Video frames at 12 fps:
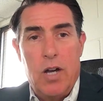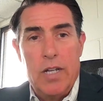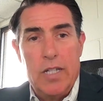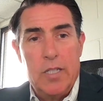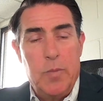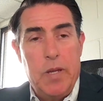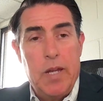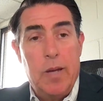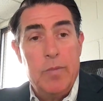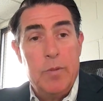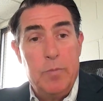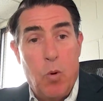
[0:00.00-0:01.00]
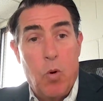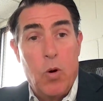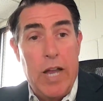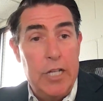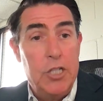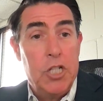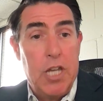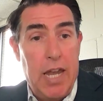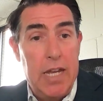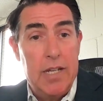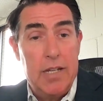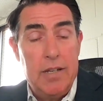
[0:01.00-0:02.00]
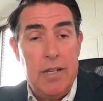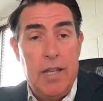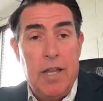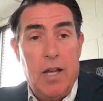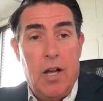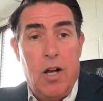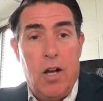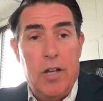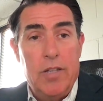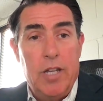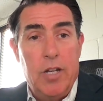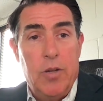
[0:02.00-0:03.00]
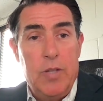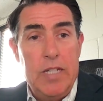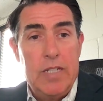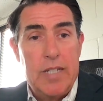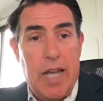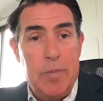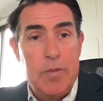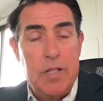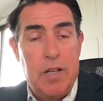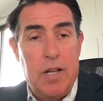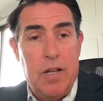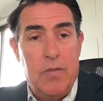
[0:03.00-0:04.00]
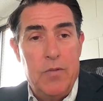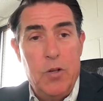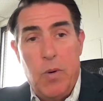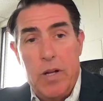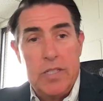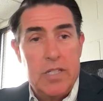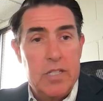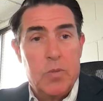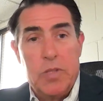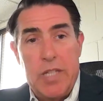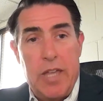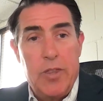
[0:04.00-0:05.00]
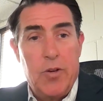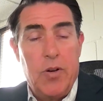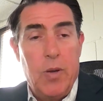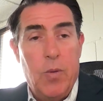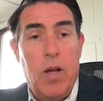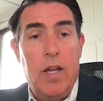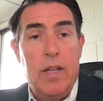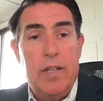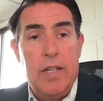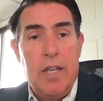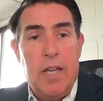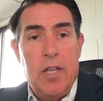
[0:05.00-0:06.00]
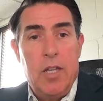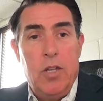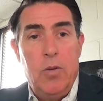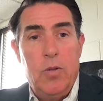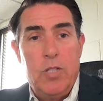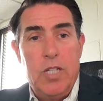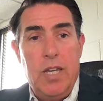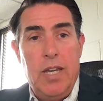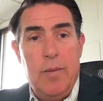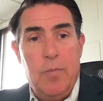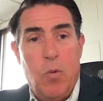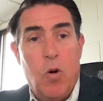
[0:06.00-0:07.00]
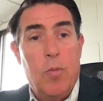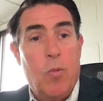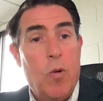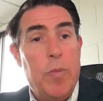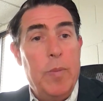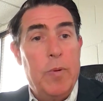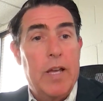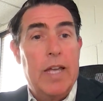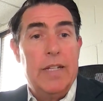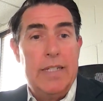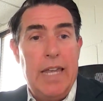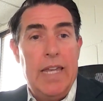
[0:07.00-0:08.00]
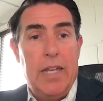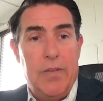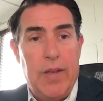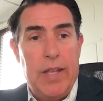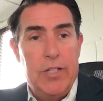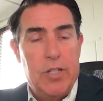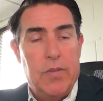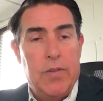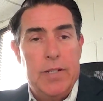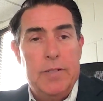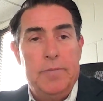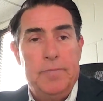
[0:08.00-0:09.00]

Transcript: audience becomes more educated on, these types of nuances with 1031, you see more and more people kind of taking advantage of it.